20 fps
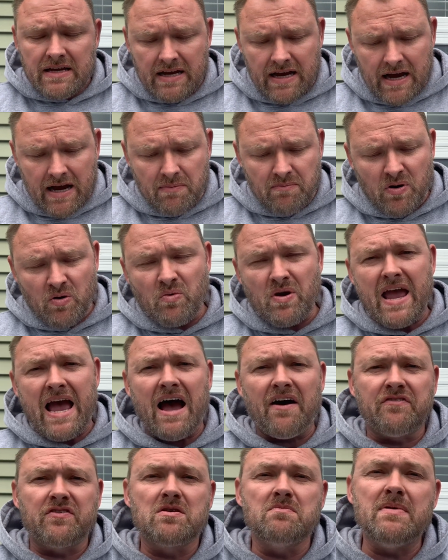Uh, but we
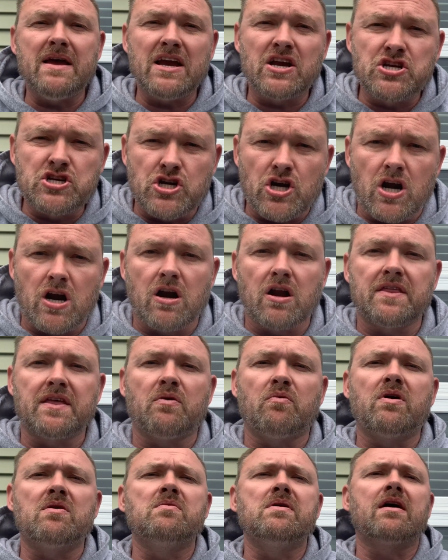have to make sure
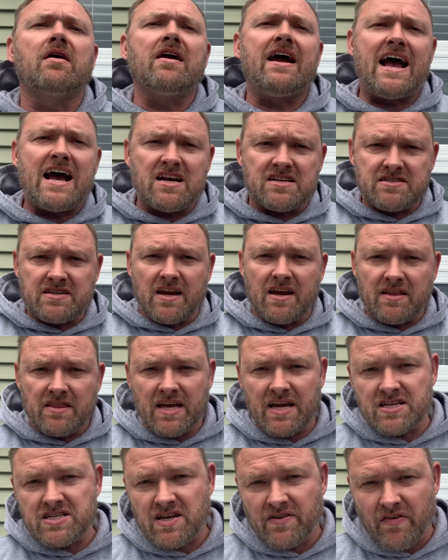that when we are asking
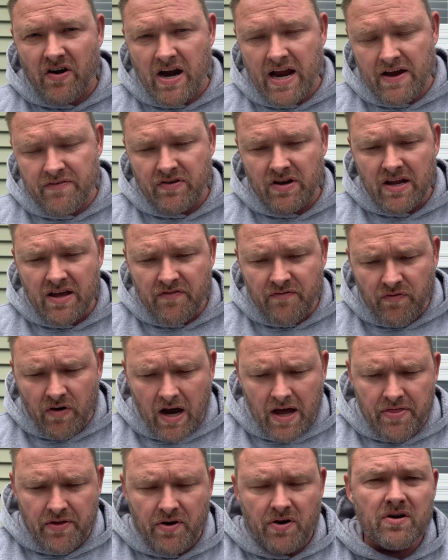things of our Heavenly
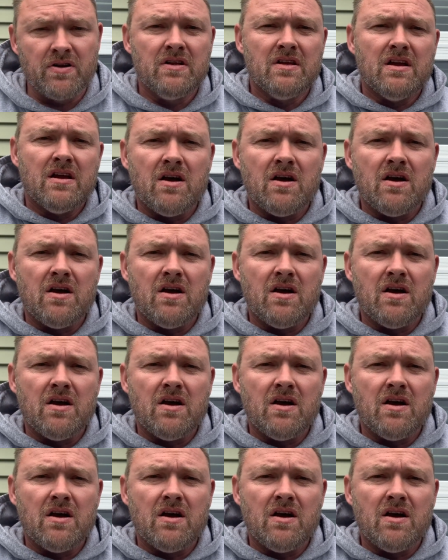Father,